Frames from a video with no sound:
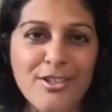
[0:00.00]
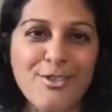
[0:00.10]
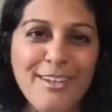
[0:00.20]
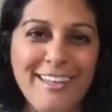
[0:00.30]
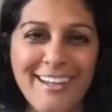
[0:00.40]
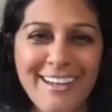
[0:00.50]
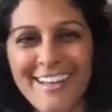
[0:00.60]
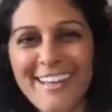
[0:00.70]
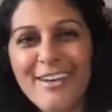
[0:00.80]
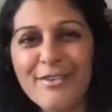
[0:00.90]
we
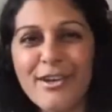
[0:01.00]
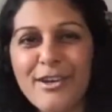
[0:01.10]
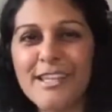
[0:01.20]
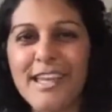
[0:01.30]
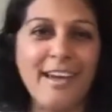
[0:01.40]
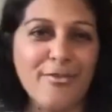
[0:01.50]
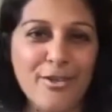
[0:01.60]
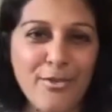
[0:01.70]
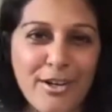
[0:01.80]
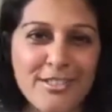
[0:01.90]
go take every
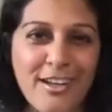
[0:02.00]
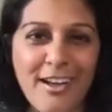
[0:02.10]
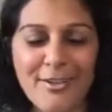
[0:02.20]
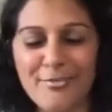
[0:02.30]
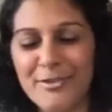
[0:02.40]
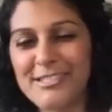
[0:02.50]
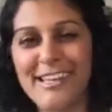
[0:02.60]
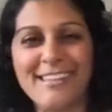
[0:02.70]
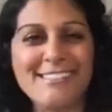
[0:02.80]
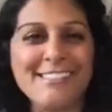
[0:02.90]
workshop, we
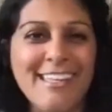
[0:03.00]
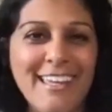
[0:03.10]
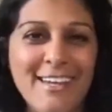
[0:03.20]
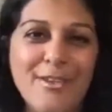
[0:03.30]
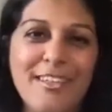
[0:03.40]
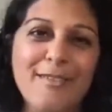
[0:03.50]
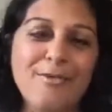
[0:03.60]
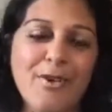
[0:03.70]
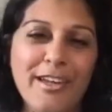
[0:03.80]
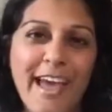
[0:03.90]
stay seeking, we keep
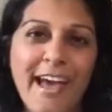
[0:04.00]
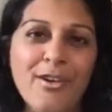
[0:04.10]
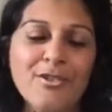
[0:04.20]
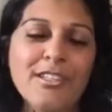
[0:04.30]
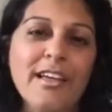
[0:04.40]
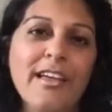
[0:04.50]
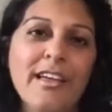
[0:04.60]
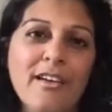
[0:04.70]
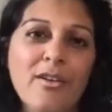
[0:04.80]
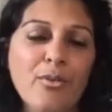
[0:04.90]
going out,
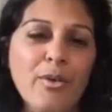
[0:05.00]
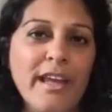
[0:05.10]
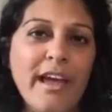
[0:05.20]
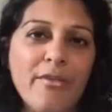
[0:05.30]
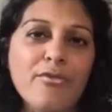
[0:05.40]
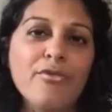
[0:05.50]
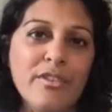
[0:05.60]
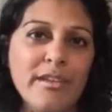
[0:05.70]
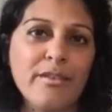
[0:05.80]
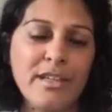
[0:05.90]
when
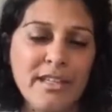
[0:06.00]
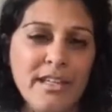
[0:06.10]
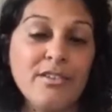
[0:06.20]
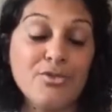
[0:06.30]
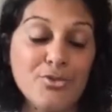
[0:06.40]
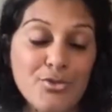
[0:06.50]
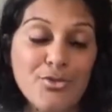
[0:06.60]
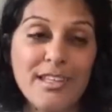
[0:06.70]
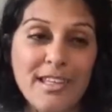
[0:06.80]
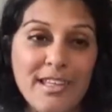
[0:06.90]
everything we need
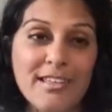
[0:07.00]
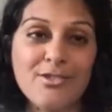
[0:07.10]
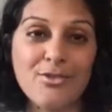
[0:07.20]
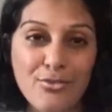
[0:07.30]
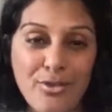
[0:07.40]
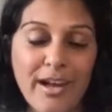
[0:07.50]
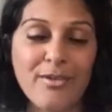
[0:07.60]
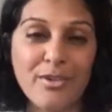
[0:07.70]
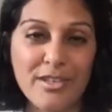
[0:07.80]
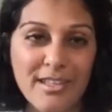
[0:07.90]
truly is right
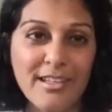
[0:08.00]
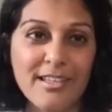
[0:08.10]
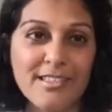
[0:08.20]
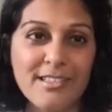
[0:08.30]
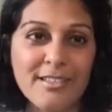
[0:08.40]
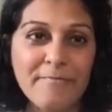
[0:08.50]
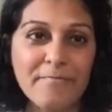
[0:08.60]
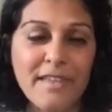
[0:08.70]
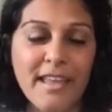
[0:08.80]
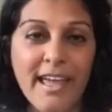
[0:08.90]
within us.
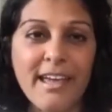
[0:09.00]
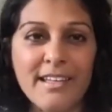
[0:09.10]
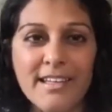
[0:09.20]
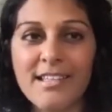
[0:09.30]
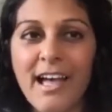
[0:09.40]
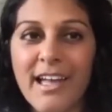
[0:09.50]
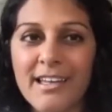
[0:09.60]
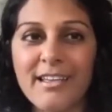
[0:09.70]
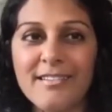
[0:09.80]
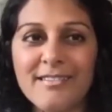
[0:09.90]
And it's
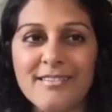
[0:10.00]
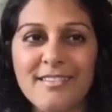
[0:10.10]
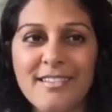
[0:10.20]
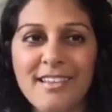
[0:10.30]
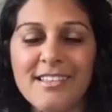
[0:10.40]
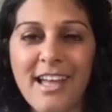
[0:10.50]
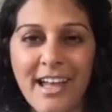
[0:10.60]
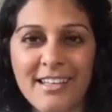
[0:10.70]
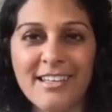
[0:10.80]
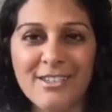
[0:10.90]
hiding
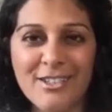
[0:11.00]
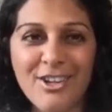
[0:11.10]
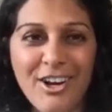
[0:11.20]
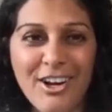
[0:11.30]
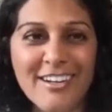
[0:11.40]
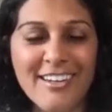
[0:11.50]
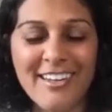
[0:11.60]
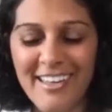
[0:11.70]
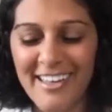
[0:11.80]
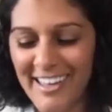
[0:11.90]
in the dark.
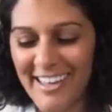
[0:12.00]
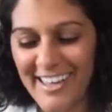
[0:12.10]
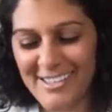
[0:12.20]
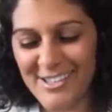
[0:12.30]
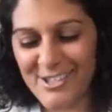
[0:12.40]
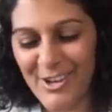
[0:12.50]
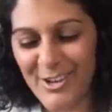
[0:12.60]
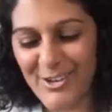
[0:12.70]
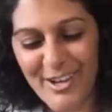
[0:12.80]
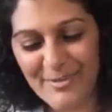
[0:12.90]
And
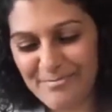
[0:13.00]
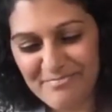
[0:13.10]
so